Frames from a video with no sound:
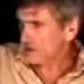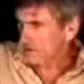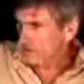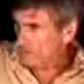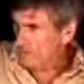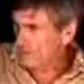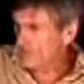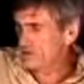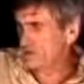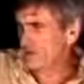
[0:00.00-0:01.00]
one of the
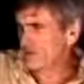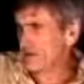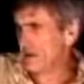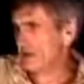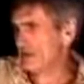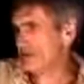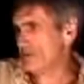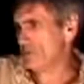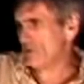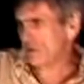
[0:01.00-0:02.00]
chiefs that hadn't
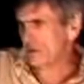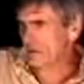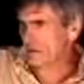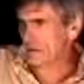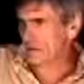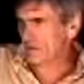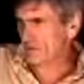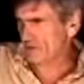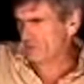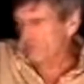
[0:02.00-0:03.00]
spoken
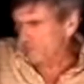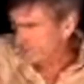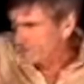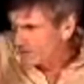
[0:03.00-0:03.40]
jumped up and